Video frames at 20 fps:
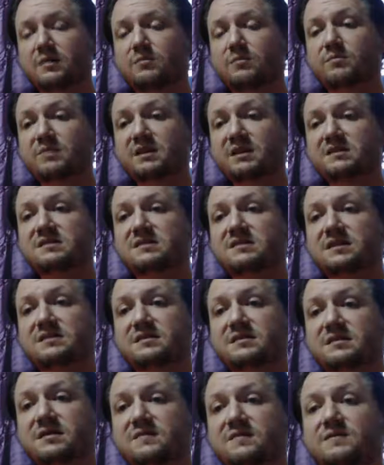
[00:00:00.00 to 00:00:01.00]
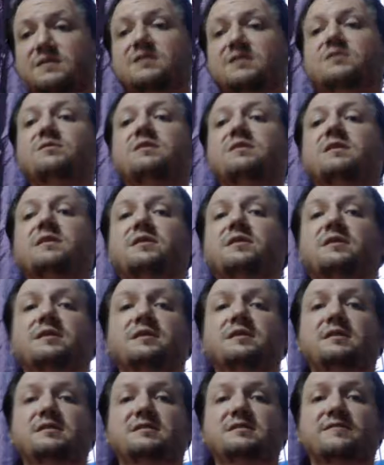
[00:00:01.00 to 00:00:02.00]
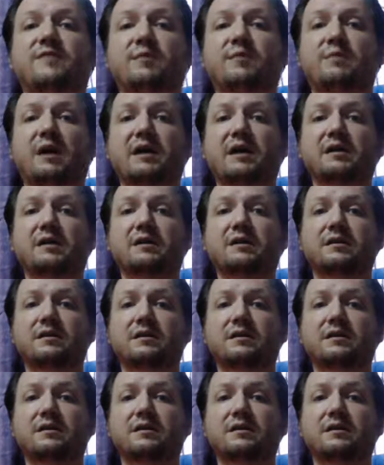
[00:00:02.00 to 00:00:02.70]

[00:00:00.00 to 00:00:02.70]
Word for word: Being sensitive to the needs of our body,